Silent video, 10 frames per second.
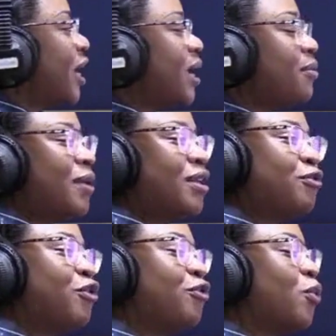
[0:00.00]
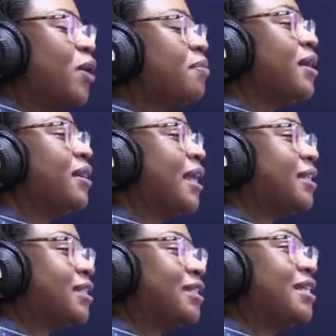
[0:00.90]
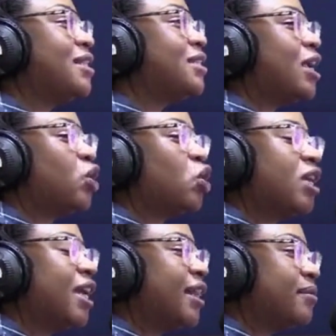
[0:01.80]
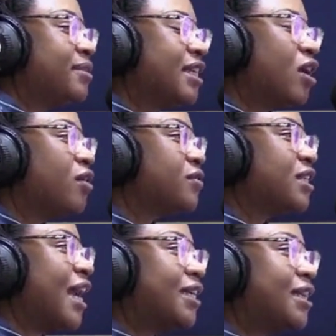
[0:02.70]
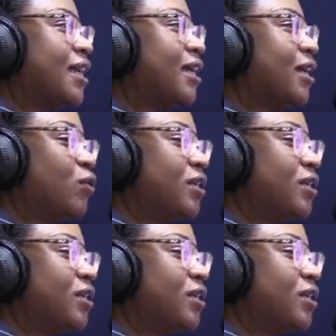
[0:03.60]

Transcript: Shame. For women, they then start looking at themselves and thinking,